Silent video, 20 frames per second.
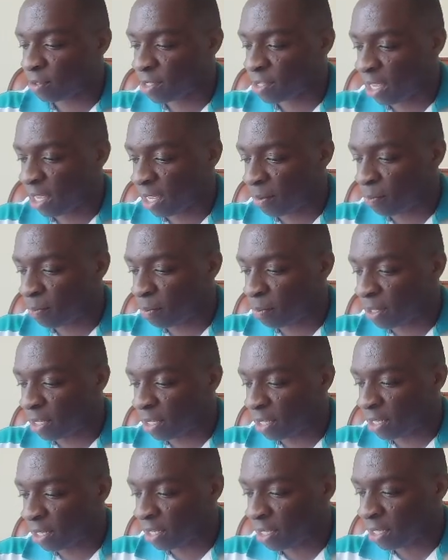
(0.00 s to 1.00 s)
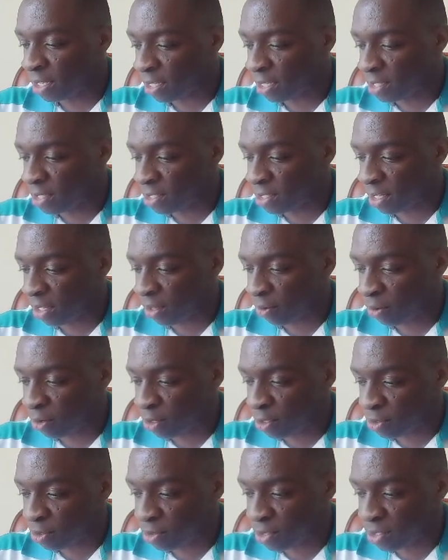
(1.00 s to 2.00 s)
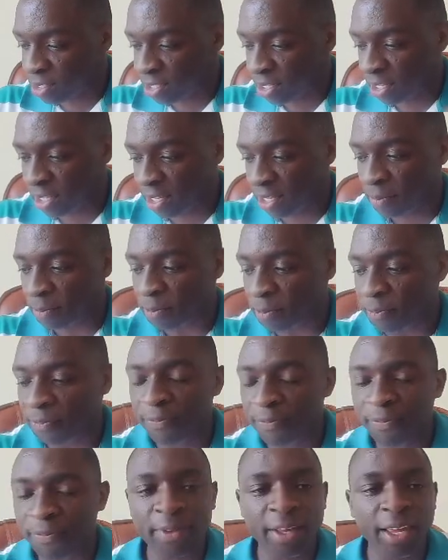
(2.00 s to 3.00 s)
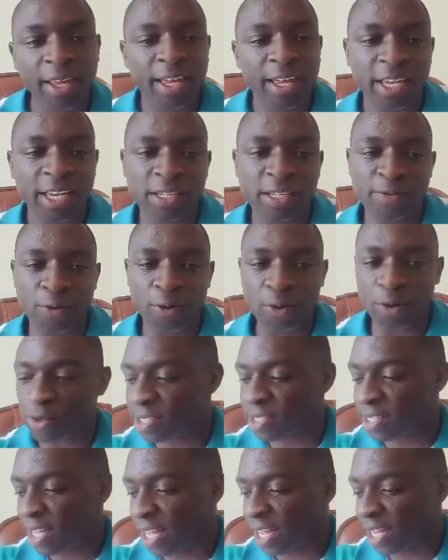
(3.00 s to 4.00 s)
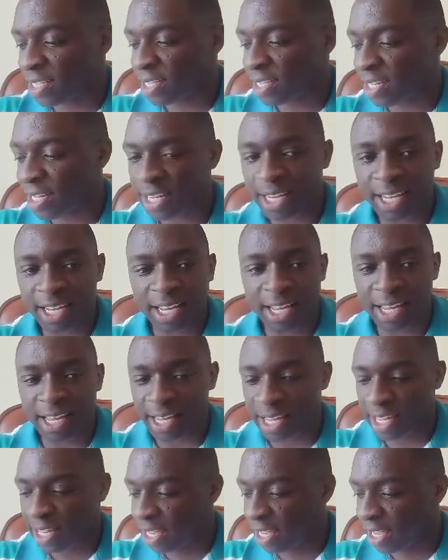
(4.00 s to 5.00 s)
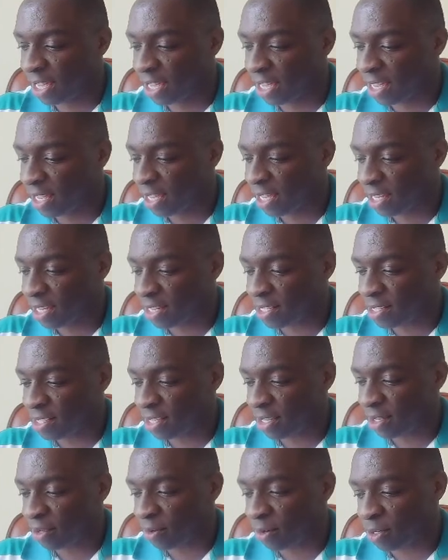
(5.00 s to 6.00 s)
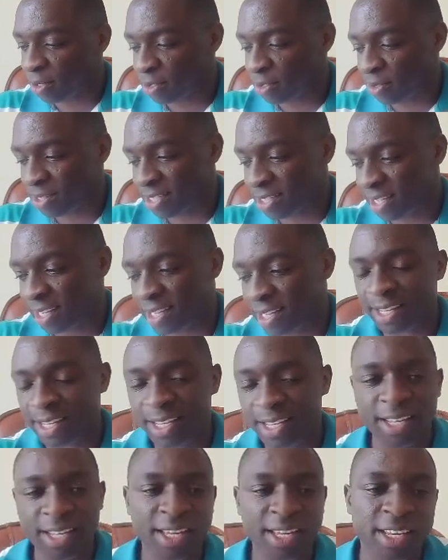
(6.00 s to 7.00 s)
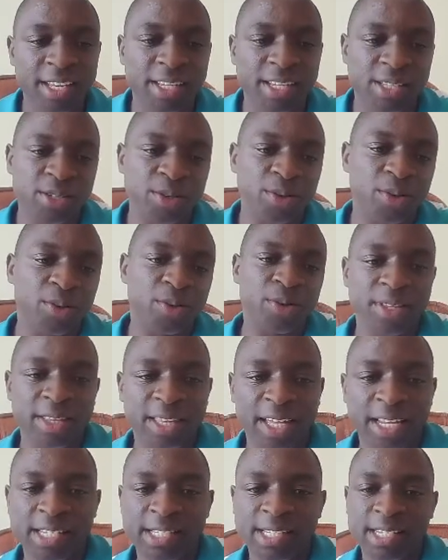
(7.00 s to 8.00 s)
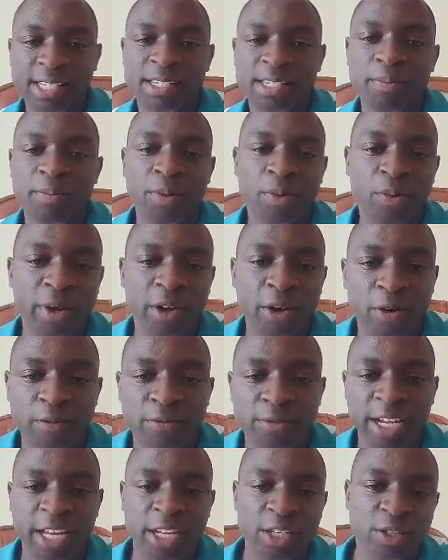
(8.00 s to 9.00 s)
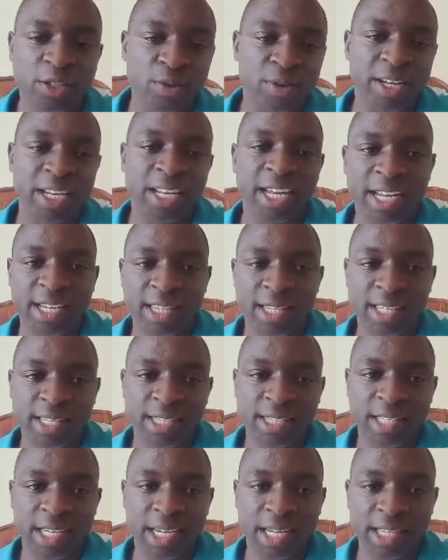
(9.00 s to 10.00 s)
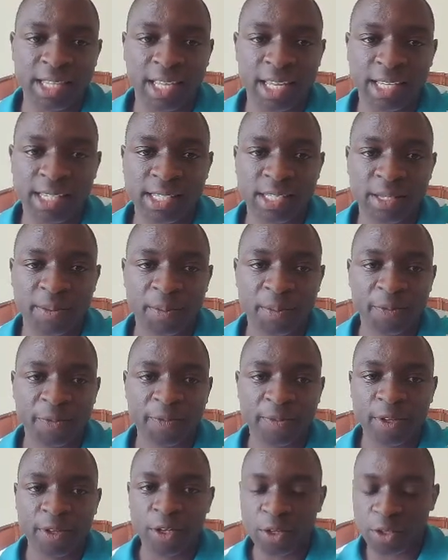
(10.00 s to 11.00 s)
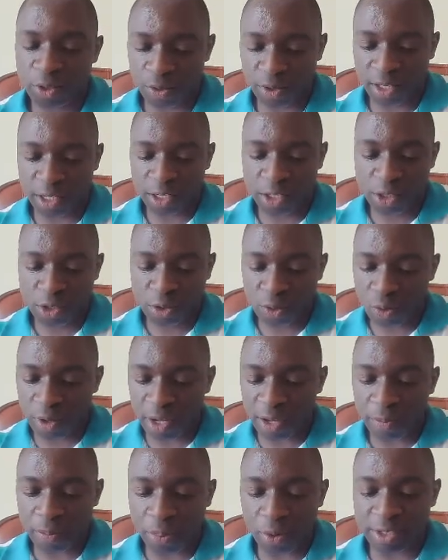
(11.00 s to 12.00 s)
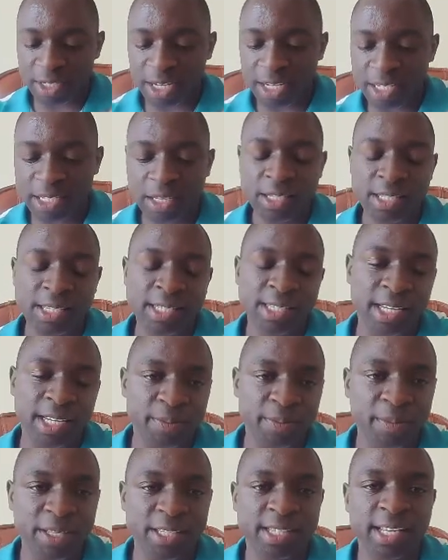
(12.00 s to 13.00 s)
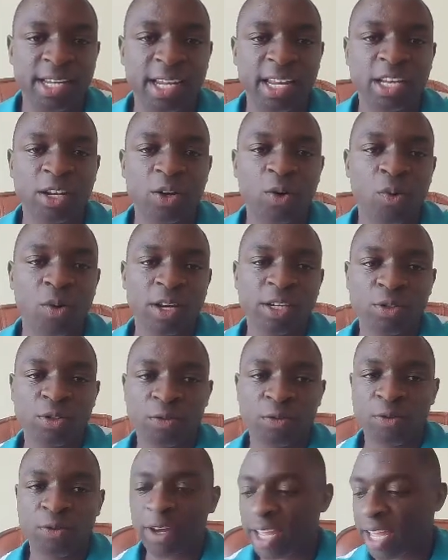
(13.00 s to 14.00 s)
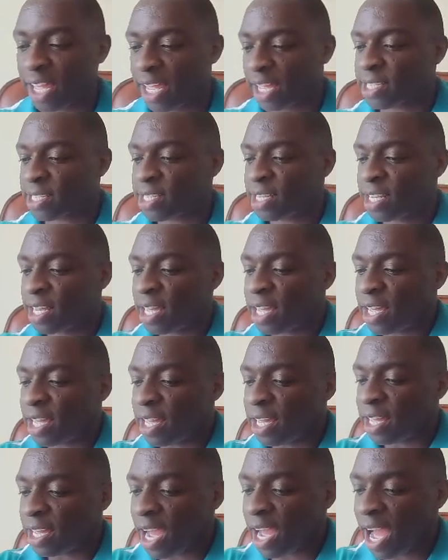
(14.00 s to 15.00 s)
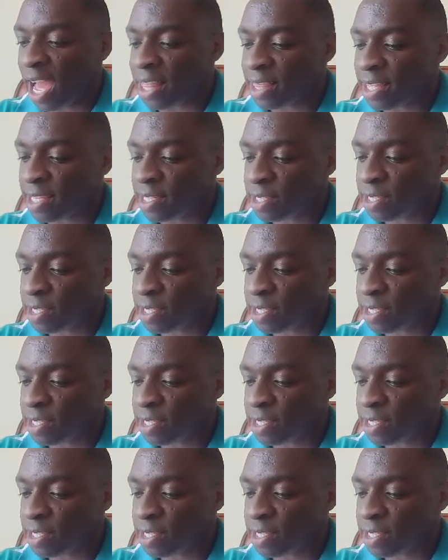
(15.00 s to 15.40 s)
B is equal to C, it follows that A is equal to C. So that is the simple way of trying to relate these three things. So the two important statements that I don't want you to forget are these two.